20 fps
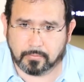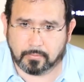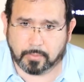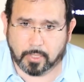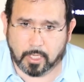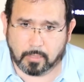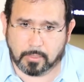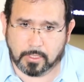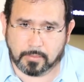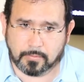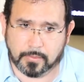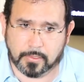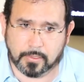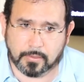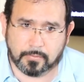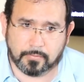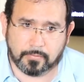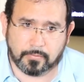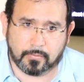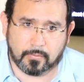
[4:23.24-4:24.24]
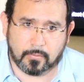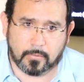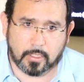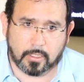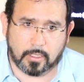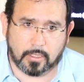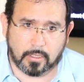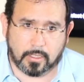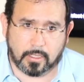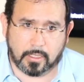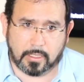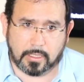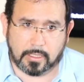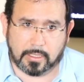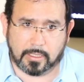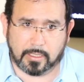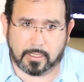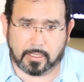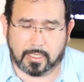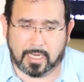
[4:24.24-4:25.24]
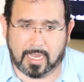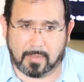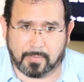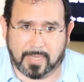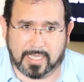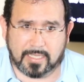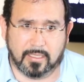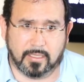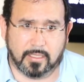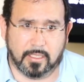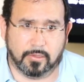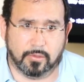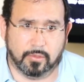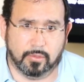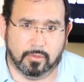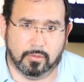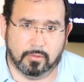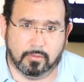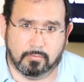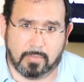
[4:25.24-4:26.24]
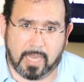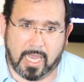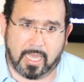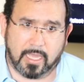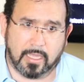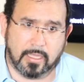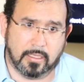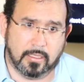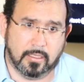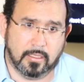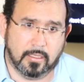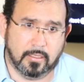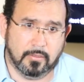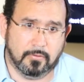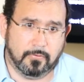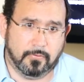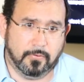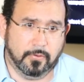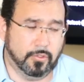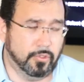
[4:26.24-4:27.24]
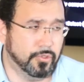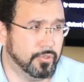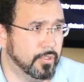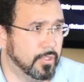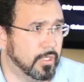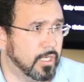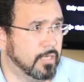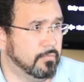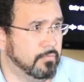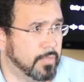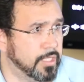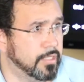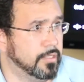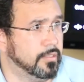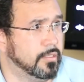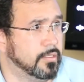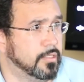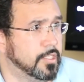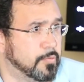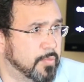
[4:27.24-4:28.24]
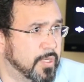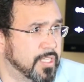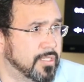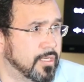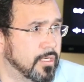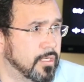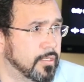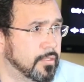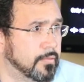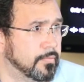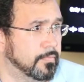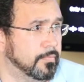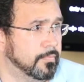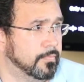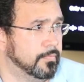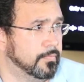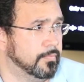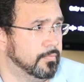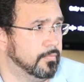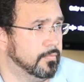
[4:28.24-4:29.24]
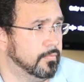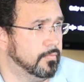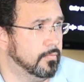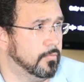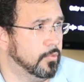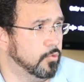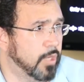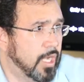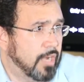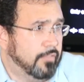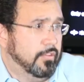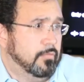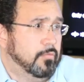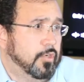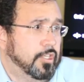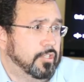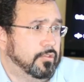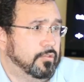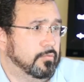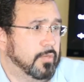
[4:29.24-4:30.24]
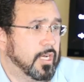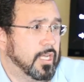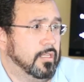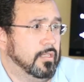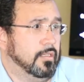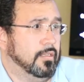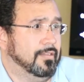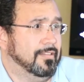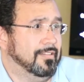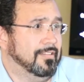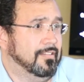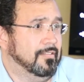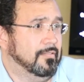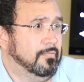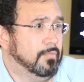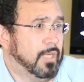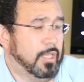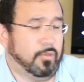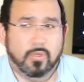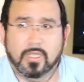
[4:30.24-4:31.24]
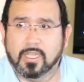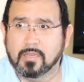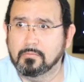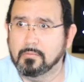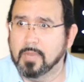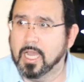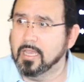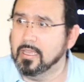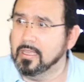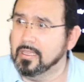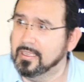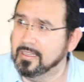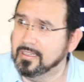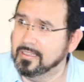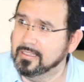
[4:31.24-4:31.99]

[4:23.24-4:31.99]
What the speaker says: problems in the capacity to buy food and medicine, especially. We have the money to buy, but we can buy